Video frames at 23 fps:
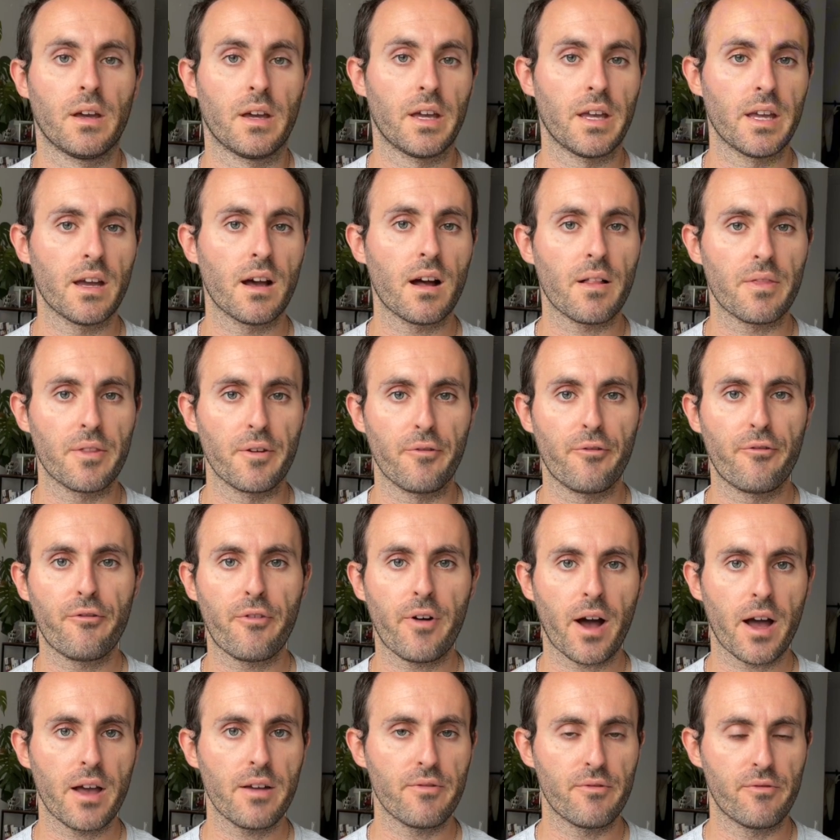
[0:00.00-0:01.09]
Here are the
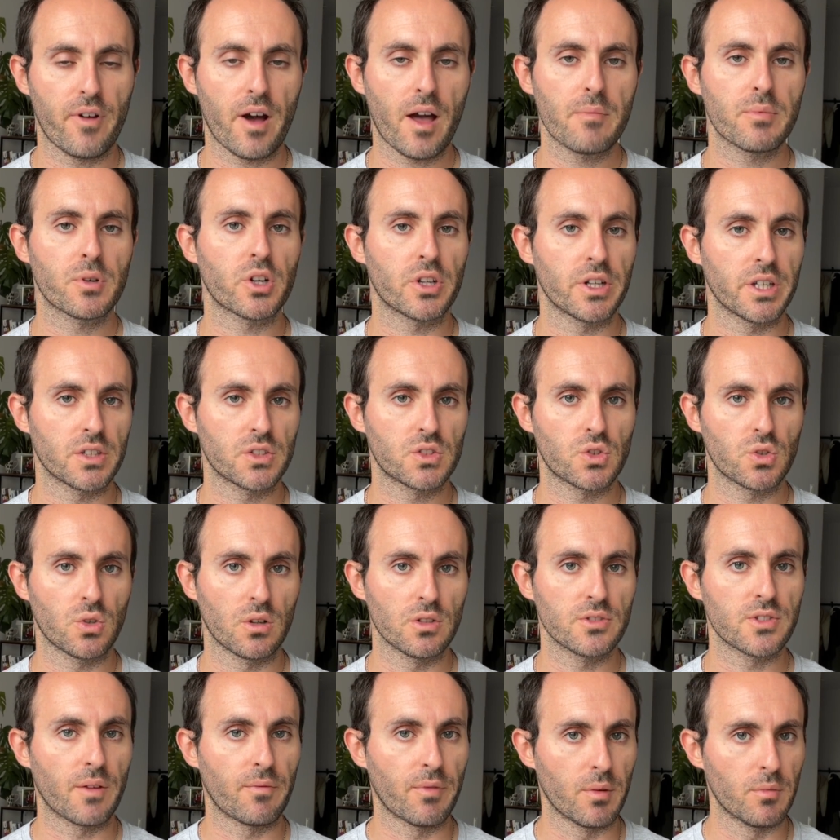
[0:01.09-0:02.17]
five vibe coding
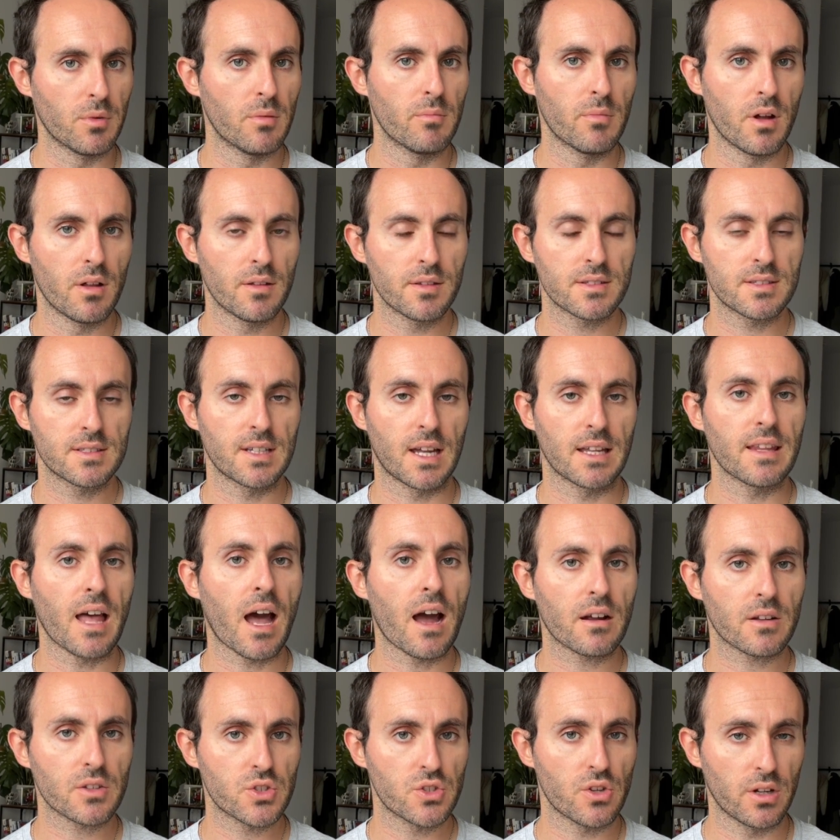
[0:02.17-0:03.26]
tools of the moment that
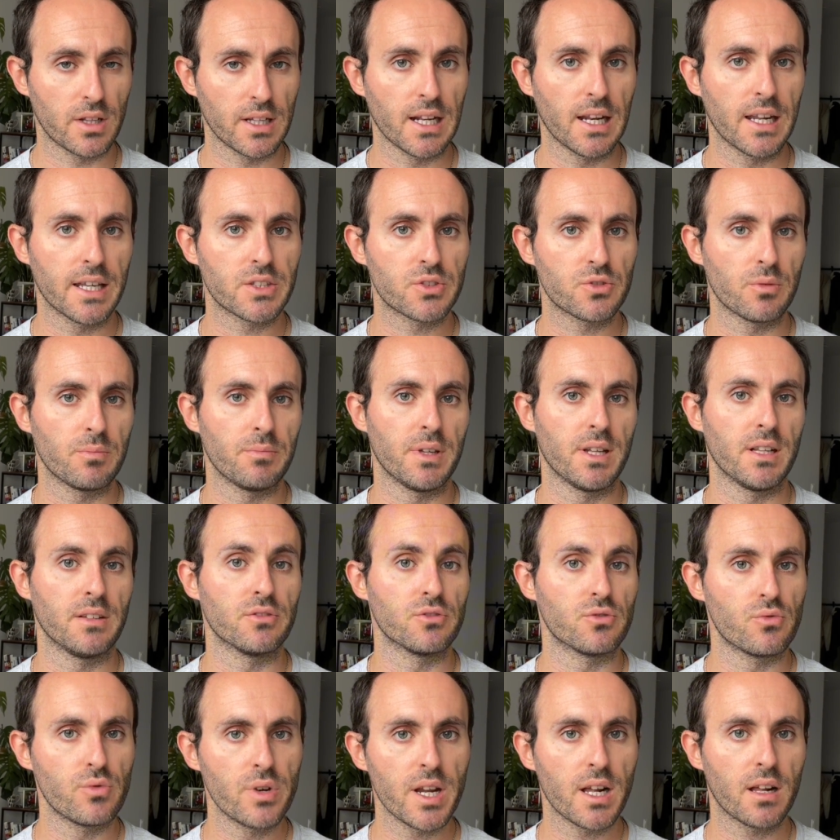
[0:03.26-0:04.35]
actually let you build
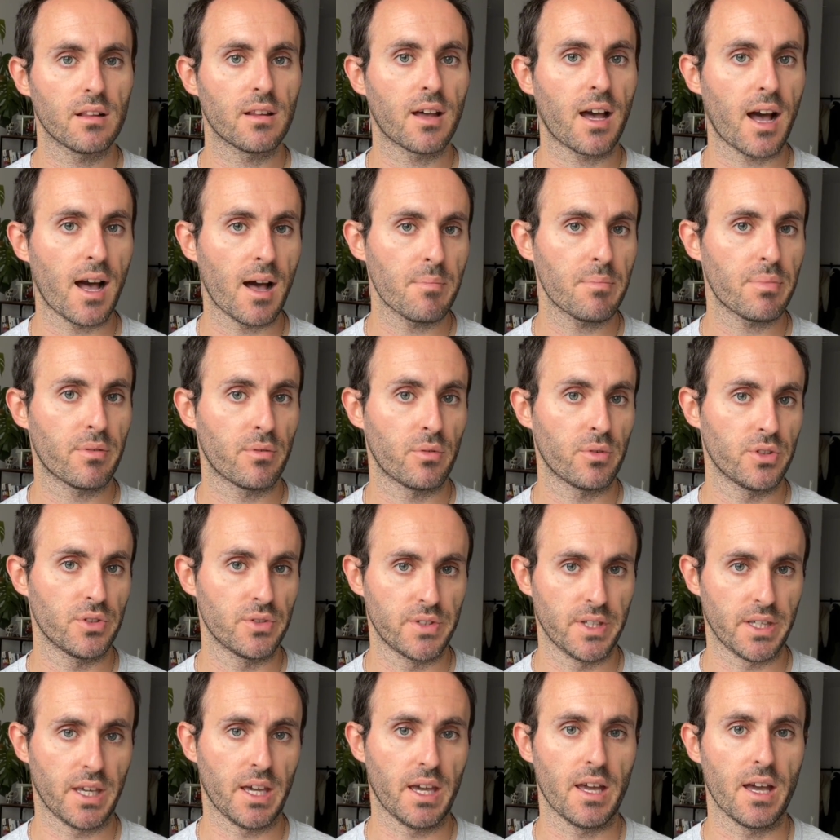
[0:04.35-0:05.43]
real app
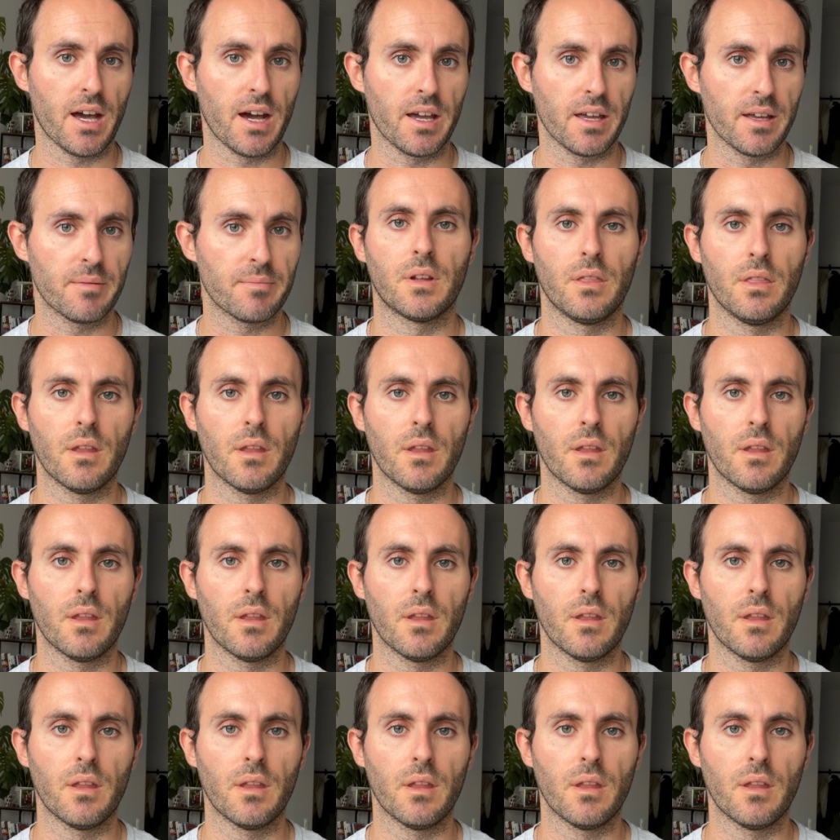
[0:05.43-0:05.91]
using AI.